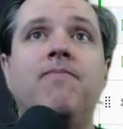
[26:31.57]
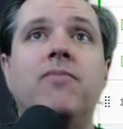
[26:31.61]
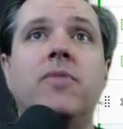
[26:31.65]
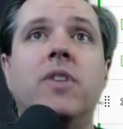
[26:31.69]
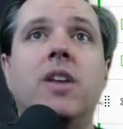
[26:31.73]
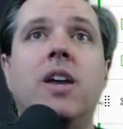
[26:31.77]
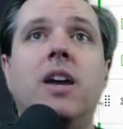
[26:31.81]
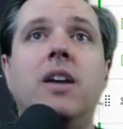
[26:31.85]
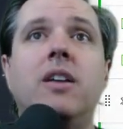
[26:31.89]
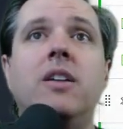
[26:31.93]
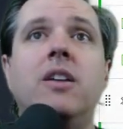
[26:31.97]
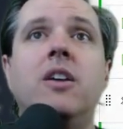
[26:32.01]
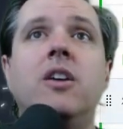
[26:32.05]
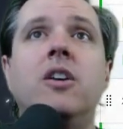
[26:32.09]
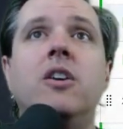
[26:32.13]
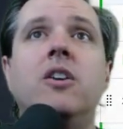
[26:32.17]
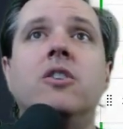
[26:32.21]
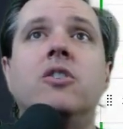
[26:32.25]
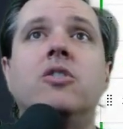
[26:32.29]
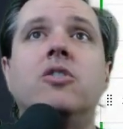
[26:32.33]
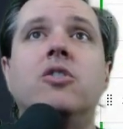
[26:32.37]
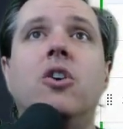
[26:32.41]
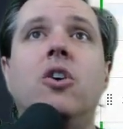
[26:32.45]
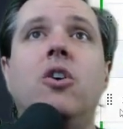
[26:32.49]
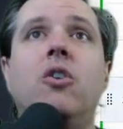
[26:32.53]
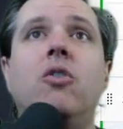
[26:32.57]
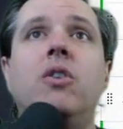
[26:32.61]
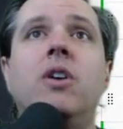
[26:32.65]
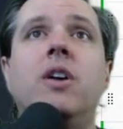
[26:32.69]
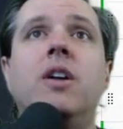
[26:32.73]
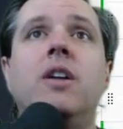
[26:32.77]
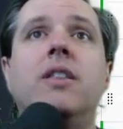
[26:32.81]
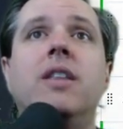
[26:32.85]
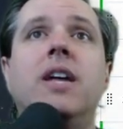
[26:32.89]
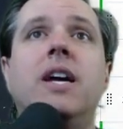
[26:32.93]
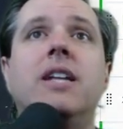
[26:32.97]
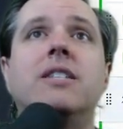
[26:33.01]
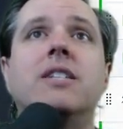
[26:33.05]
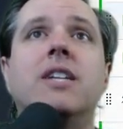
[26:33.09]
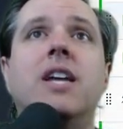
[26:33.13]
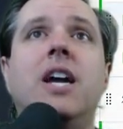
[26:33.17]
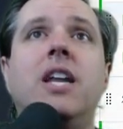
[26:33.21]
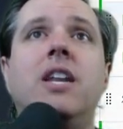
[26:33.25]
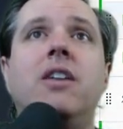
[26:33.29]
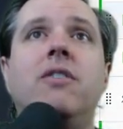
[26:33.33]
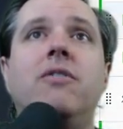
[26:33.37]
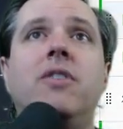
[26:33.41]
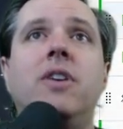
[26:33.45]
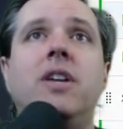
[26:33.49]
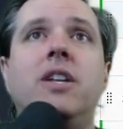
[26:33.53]
Okay, so that's
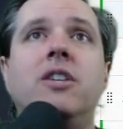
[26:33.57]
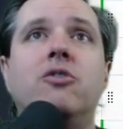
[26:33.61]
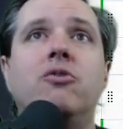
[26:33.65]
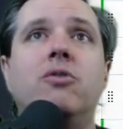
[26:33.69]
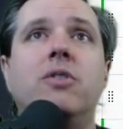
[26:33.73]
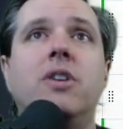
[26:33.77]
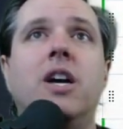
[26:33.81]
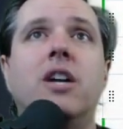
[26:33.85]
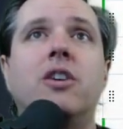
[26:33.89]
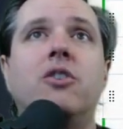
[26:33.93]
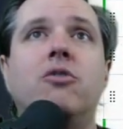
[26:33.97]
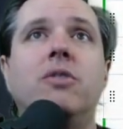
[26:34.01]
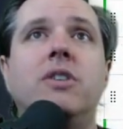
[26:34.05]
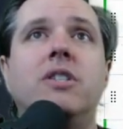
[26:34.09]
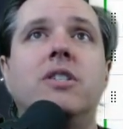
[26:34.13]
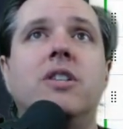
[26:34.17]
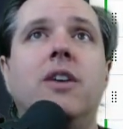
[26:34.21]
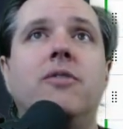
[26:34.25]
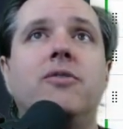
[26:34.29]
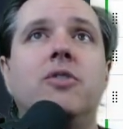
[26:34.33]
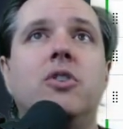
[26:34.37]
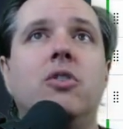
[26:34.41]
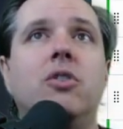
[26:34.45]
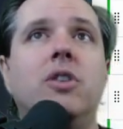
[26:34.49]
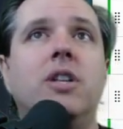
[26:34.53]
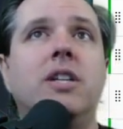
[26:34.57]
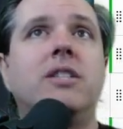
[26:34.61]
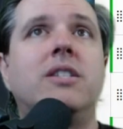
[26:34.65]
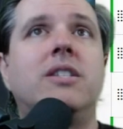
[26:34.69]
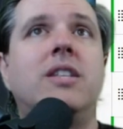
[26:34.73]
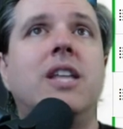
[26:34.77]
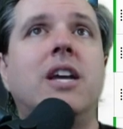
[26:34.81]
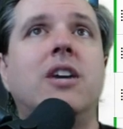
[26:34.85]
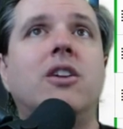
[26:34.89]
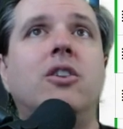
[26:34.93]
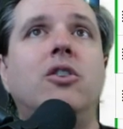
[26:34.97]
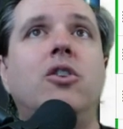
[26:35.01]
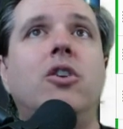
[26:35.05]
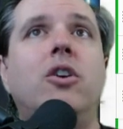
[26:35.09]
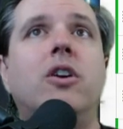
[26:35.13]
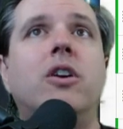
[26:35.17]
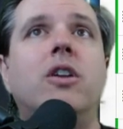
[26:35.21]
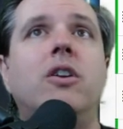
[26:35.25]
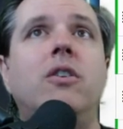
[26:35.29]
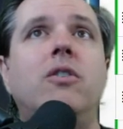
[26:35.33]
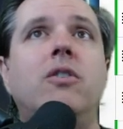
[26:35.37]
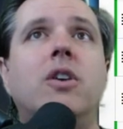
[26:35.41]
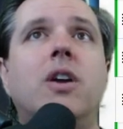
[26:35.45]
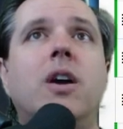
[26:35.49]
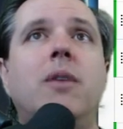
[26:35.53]
kind of introductory stuff. So let's take a look.
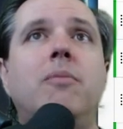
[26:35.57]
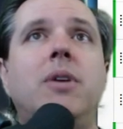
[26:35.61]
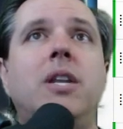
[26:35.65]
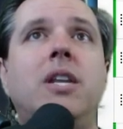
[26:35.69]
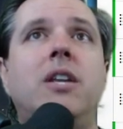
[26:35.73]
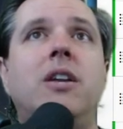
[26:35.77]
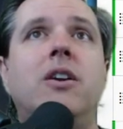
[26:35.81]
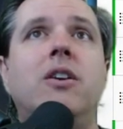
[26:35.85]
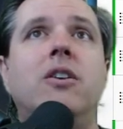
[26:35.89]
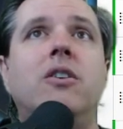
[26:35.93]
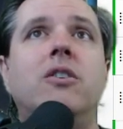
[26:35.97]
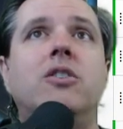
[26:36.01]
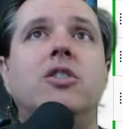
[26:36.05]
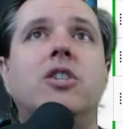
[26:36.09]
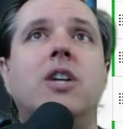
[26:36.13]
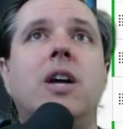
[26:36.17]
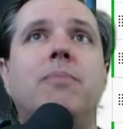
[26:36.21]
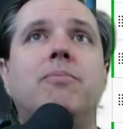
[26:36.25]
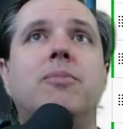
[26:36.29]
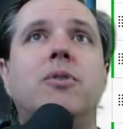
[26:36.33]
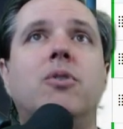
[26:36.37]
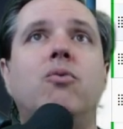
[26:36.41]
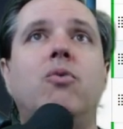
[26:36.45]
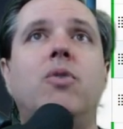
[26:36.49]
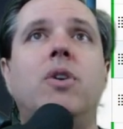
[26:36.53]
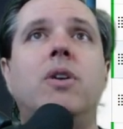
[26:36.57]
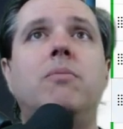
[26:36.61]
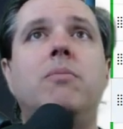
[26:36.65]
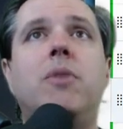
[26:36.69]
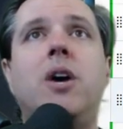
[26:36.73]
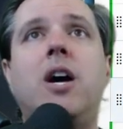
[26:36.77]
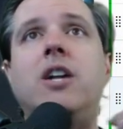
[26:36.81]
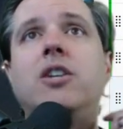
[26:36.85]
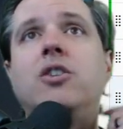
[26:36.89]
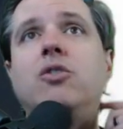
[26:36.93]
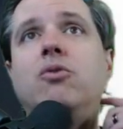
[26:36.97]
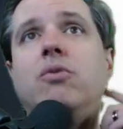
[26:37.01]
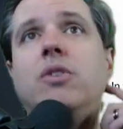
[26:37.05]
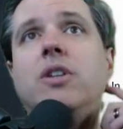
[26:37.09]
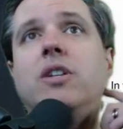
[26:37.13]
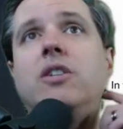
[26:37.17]
You come in here, Chapter 1 module